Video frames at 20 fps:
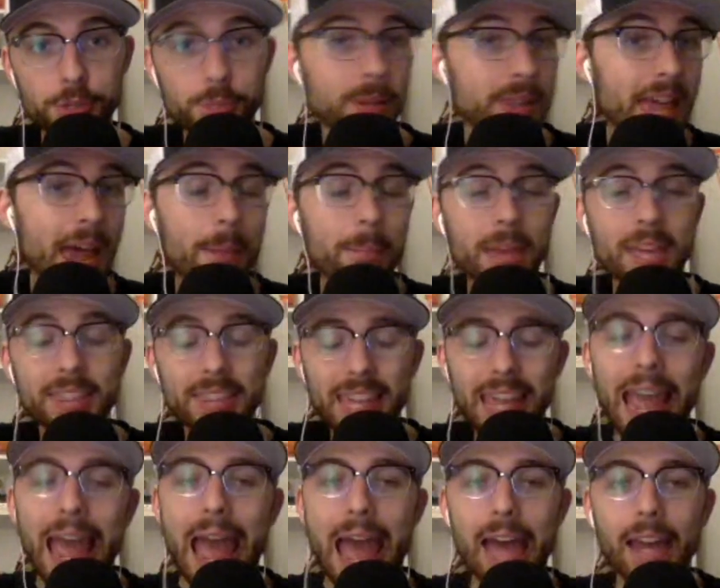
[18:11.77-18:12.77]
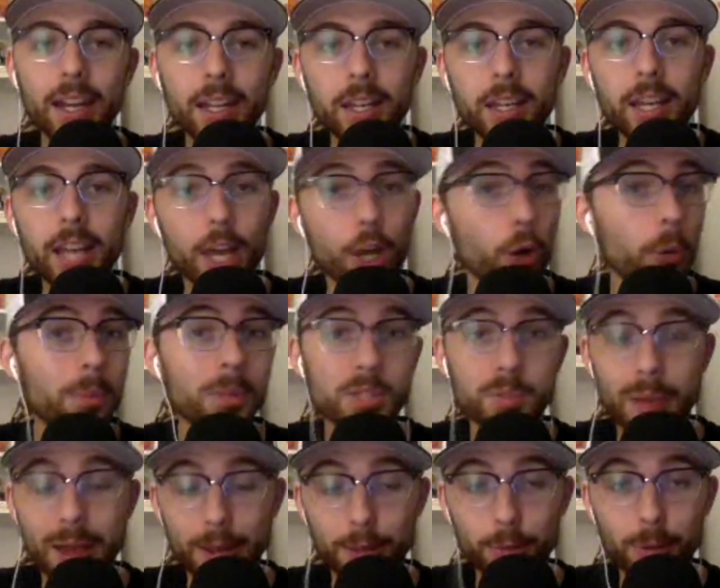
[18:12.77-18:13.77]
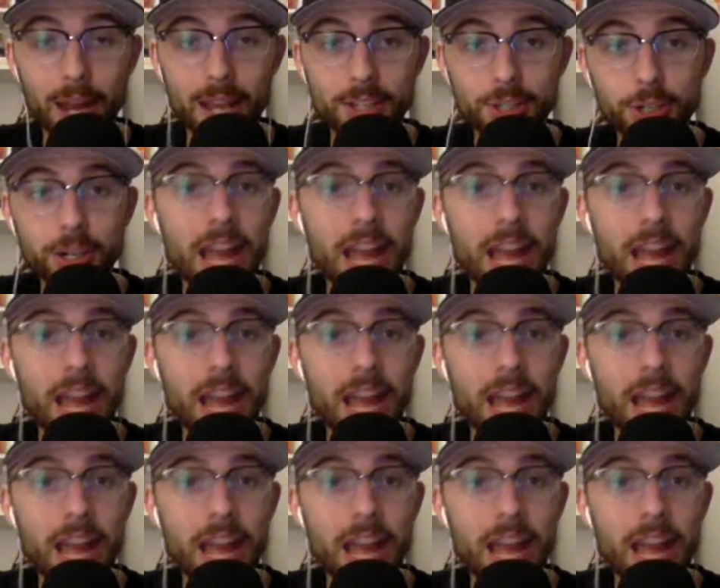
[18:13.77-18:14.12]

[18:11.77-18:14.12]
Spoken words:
But that meant they had an open spot on the roster.